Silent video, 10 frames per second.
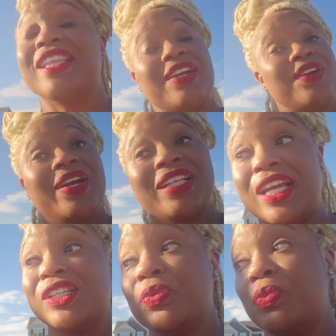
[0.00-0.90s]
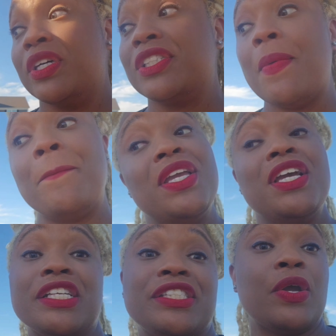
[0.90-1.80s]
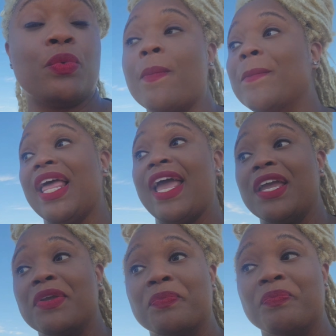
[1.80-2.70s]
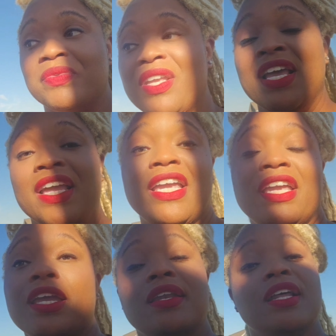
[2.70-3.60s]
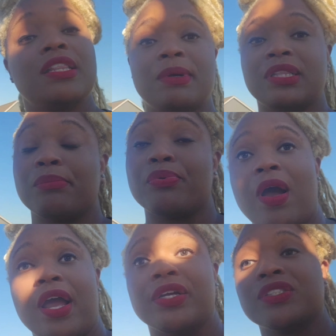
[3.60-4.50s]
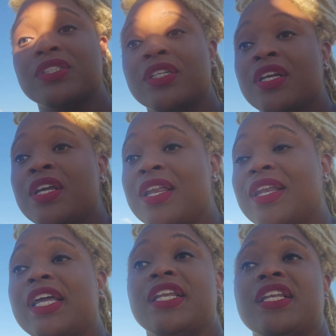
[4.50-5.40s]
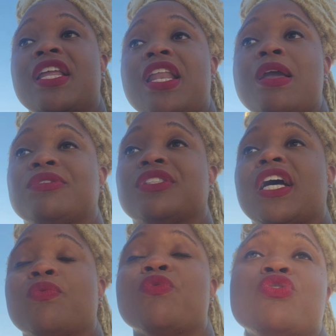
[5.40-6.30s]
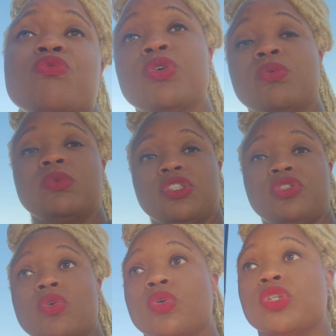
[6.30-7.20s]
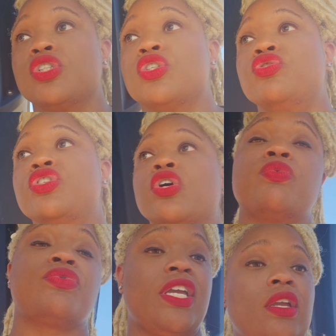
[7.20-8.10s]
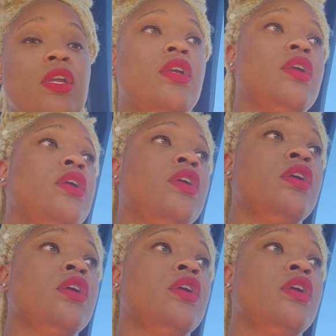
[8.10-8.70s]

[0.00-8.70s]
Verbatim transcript: That correct answer was because they were black. He didn't care nothing about their priors, nothing. And they was like, when you doing this course, don't think